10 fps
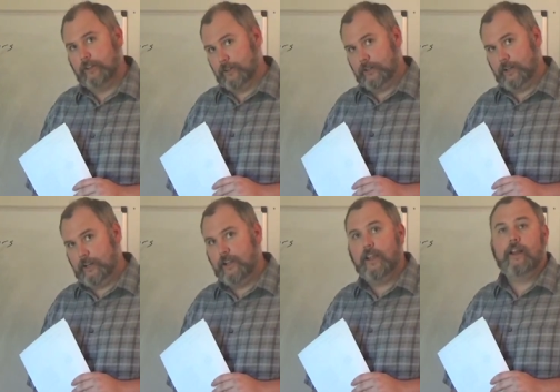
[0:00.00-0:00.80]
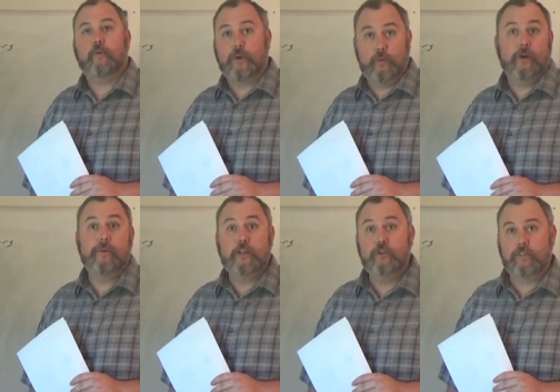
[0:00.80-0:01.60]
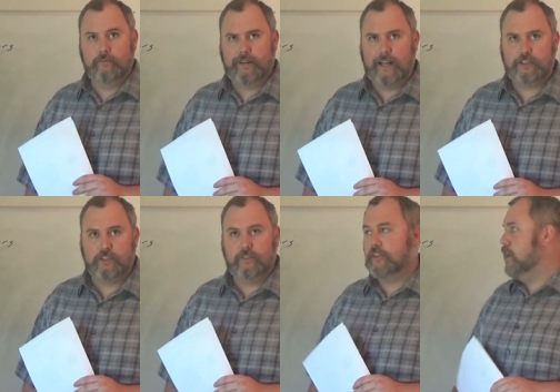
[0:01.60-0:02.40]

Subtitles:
Alright, we will be using fractions.